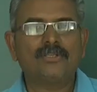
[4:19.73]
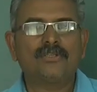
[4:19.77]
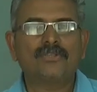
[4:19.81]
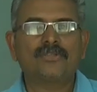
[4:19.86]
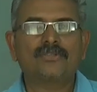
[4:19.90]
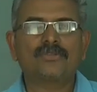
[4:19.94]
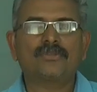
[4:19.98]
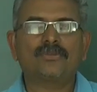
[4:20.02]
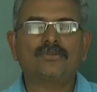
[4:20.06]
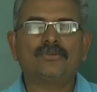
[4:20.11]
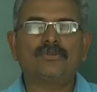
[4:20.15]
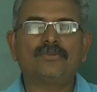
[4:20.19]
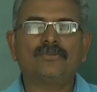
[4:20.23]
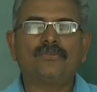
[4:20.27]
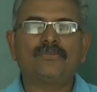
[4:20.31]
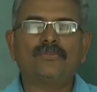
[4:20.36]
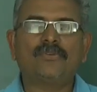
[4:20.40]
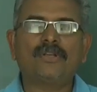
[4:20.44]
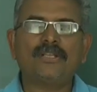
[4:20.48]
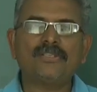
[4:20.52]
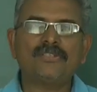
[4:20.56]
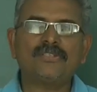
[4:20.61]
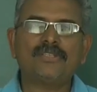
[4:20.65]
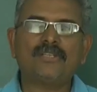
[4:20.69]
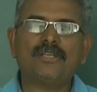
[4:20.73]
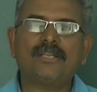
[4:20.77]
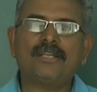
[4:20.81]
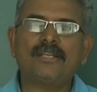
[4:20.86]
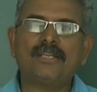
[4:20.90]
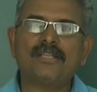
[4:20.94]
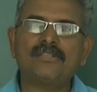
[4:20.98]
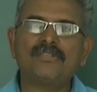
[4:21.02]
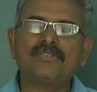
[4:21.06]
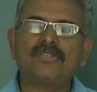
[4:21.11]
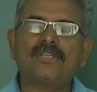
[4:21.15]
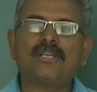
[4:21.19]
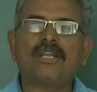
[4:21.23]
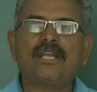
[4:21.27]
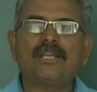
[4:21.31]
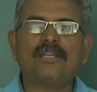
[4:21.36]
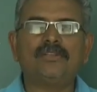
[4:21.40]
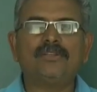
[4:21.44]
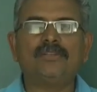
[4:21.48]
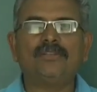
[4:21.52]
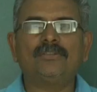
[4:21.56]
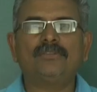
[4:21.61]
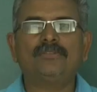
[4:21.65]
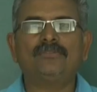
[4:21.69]
So first let us
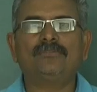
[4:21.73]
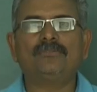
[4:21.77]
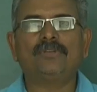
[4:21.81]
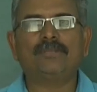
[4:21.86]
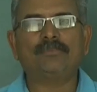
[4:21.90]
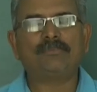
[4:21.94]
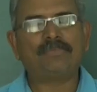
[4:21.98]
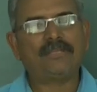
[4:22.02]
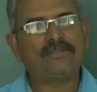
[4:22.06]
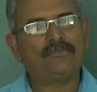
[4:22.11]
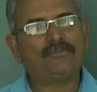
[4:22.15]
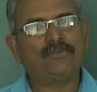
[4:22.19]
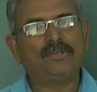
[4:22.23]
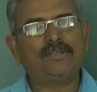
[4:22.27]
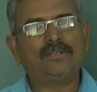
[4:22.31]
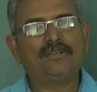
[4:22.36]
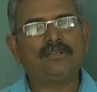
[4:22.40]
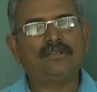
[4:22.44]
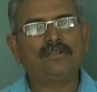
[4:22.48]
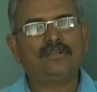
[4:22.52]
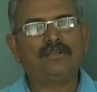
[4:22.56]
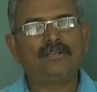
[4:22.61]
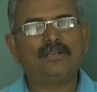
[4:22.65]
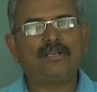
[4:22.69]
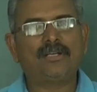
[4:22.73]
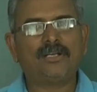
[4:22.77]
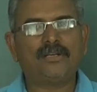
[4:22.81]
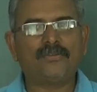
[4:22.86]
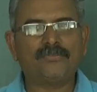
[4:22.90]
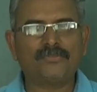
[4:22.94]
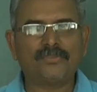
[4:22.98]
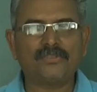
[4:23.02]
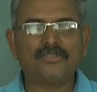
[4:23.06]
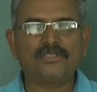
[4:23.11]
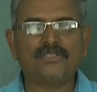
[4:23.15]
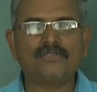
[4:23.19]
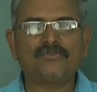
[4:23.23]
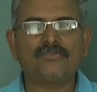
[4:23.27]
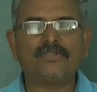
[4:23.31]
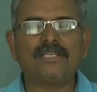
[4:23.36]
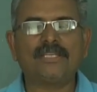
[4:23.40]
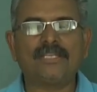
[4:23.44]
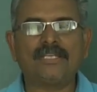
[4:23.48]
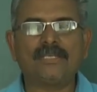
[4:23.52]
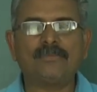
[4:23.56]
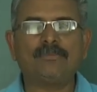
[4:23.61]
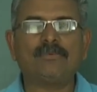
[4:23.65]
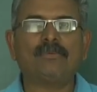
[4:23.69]
derive one by one, after that we
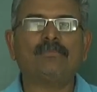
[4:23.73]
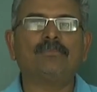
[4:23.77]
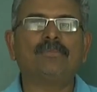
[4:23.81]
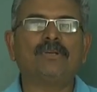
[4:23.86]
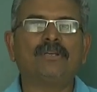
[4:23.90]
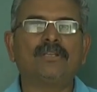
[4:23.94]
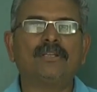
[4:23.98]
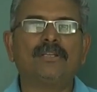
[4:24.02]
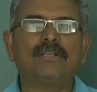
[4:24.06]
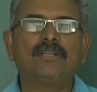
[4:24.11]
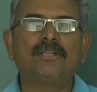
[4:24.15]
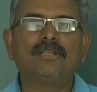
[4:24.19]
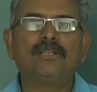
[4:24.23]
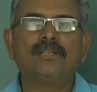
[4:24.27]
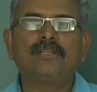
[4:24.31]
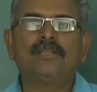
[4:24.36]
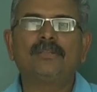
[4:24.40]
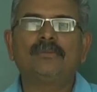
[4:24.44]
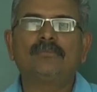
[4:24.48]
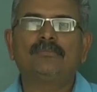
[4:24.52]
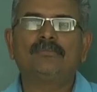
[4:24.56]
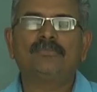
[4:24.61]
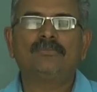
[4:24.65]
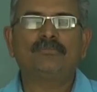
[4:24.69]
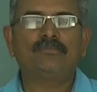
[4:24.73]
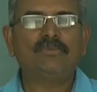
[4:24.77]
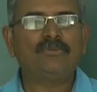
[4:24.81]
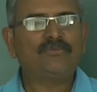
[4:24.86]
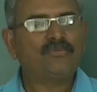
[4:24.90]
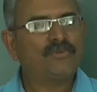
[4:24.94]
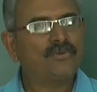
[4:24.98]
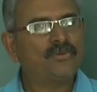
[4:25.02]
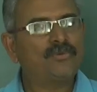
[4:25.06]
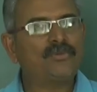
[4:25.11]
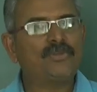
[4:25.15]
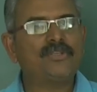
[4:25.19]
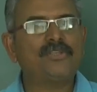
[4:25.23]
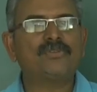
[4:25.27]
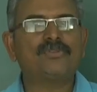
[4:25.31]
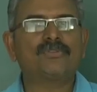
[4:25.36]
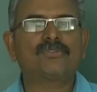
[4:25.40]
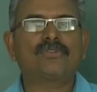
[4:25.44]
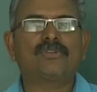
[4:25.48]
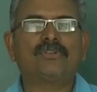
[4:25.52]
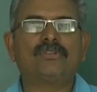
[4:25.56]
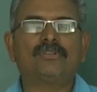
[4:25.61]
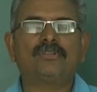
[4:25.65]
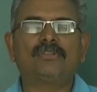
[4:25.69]
can remember before going to
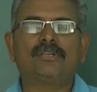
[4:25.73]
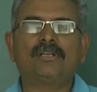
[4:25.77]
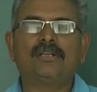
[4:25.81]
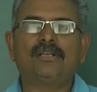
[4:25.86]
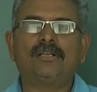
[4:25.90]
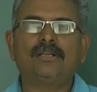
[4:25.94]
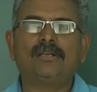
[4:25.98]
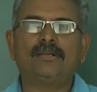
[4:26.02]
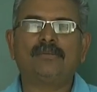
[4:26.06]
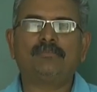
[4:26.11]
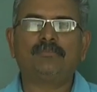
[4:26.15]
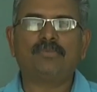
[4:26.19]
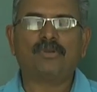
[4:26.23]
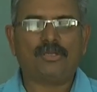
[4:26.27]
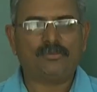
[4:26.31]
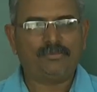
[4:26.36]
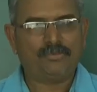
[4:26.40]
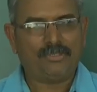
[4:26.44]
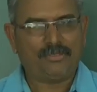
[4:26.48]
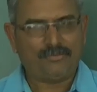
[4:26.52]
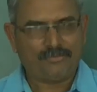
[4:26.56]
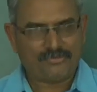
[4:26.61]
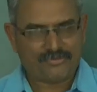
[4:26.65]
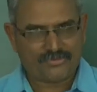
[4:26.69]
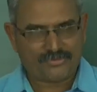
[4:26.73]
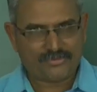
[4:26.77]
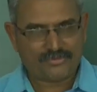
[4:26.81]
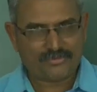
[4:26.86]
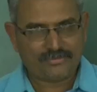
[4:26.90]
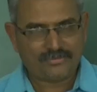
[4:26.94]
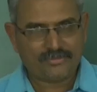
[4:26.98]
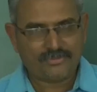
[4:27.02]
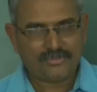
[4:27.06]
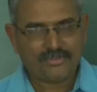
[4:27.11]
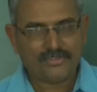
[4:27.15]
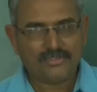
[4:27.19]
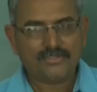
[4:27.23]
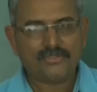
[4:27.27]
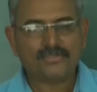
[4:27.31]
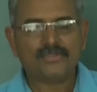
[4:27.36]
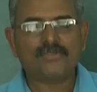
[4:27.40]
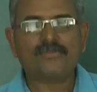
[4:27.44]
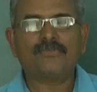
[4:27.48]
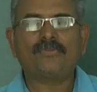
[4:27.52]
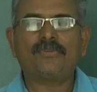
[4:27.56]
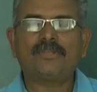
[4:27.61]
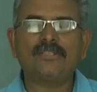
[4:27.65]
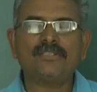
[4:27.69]
solve the problems.
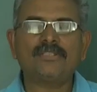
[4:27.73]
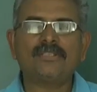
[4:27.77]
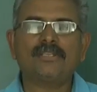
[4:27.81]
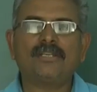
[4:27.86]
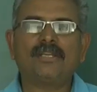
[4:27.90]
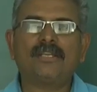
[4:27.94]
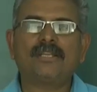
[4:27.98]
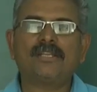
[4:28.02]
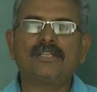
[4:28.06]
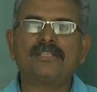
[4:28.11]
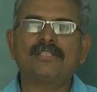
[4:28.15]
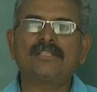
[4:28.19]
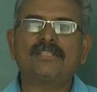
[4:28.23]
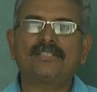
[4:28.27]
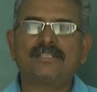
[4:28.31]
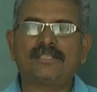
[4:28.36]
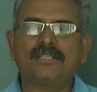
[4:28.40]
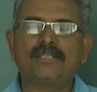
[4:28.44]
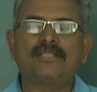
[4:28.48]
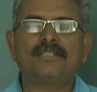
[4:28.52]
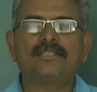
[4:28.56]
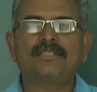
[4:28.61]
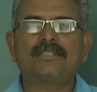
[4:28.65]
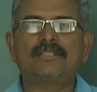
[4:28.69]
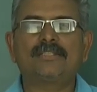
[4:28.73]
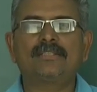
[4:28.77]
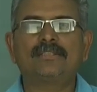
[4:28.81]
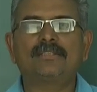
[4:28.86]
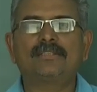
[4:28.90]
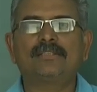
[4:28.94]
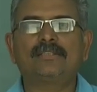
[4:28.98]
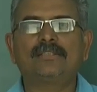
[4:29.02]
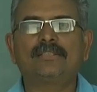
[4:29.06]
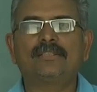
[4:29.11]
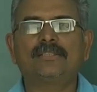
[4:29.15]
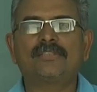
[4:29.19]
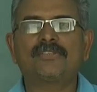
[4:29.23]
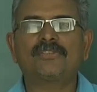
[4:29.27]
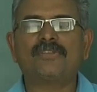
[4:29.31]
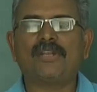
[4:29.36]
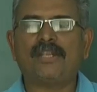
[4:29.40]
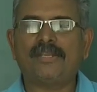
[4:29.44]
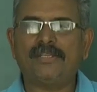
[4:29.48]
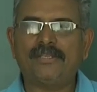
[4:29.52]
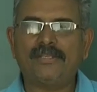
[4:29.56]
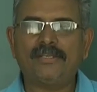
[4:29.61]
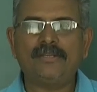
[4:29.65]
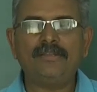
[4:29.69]
So first let us discuss the
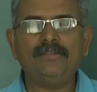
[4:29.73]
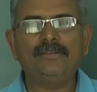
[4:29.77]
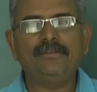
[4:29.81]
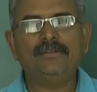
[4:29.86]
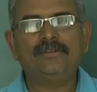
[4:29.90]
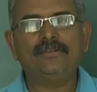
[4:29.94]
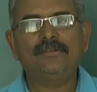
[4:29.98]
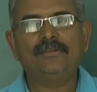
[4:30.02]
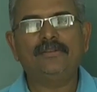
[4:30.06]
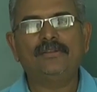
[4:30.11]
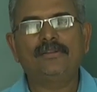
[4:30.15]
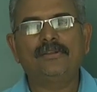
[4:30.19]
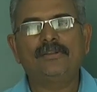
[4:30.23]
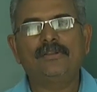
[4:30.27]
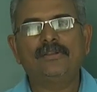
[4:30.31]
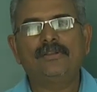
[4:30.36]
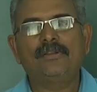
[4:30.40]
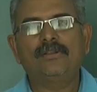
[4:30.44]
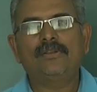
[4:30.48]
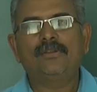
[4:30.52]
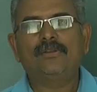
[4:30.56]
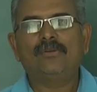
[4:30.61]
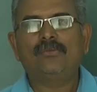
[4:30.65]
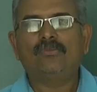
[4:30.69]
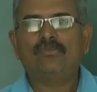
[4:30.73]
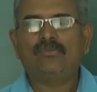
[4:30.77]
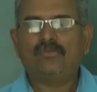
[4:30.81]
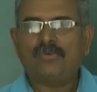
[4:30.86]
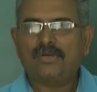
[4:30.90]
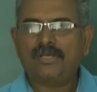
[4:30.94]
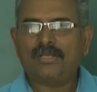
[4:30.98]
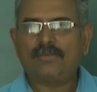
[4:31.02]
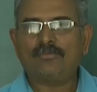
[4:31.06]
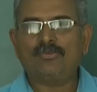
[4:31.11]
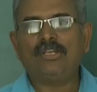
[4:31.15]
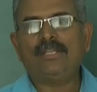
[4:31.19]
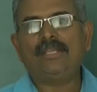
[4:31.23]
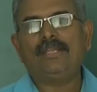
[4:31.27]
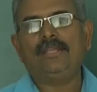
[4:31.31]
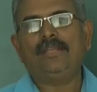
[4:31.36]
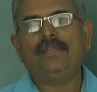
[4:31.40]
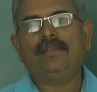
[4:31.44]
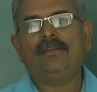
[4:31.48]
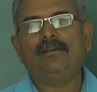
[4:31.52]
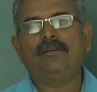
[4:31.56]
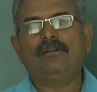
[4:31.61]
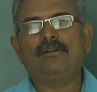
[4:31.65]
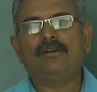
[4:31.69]
standard formulae
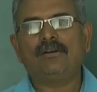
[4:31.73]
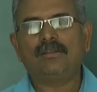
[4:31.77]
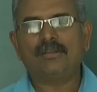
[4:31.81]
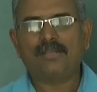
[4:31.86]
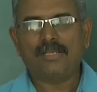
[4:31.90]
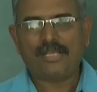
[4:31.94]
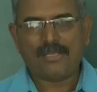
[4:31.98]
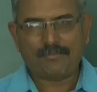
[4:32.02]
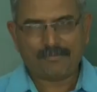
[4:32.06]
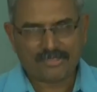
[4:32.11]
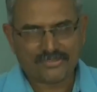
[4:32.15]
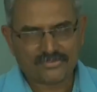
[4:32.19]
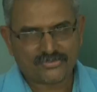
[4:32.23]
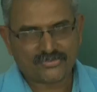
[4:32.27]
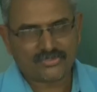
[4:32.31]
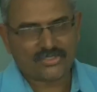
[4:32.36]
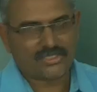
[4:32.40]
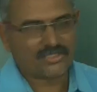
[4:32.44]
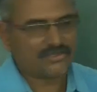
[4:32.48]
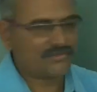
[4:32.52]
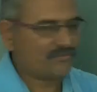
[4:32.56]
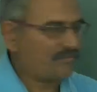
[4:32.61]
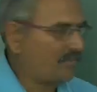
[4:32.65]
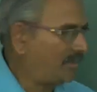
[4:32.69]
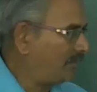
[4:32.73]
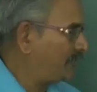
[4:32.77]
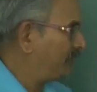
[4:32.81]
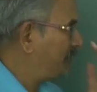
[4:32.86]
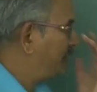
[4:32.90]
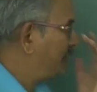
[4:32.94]
on Laplace transform.